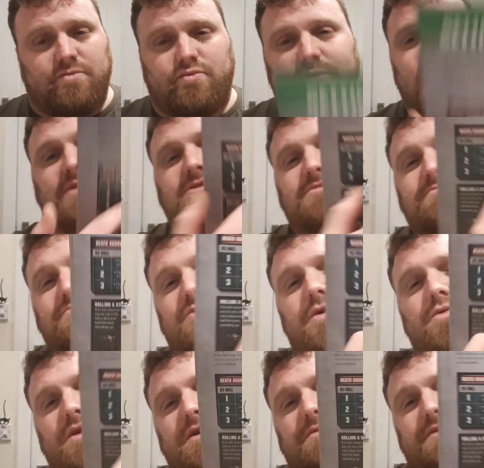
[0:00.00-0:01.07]
random
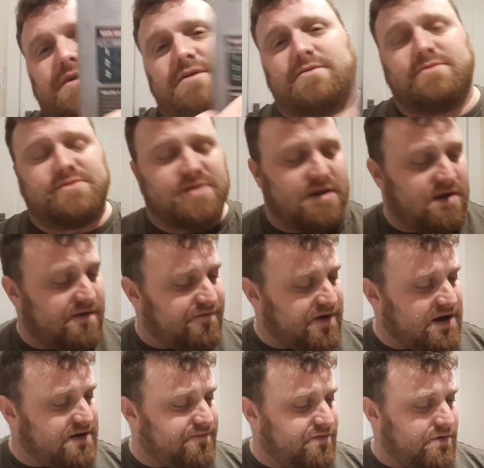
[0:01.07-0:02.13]
rolly things. I love
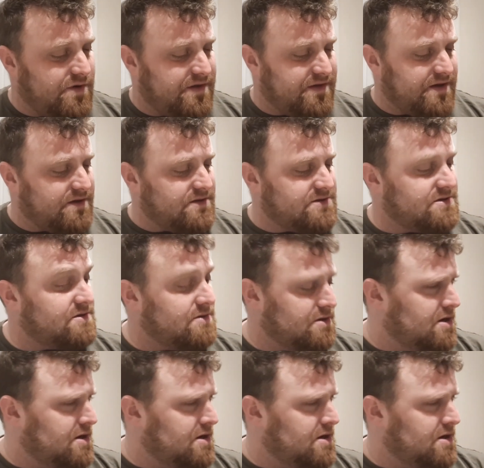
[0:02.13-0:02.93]
random rolly things.